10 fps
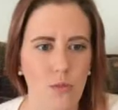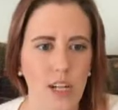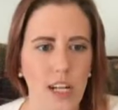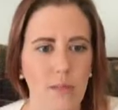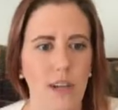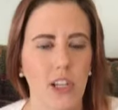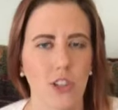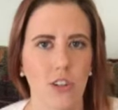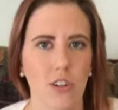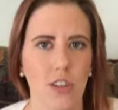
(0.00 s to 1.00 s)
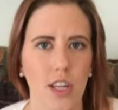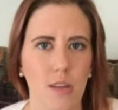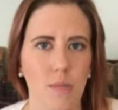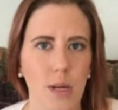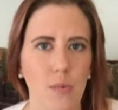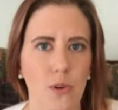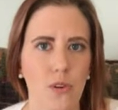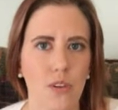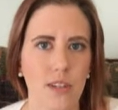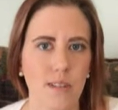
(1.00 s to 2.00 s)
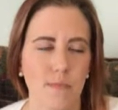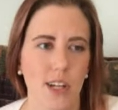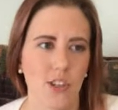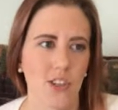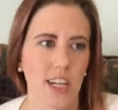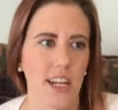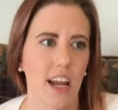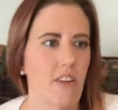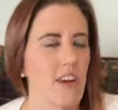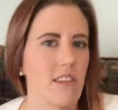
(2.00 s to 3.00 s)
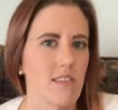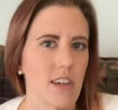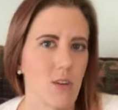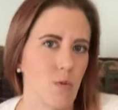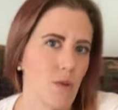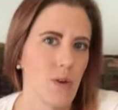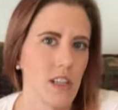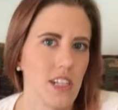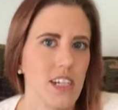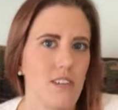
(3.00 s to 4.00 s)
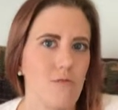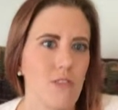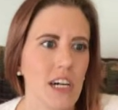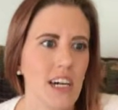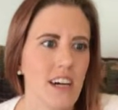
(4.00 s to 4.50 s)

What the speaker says: We need to make sure that the people, especially in areas like where we live,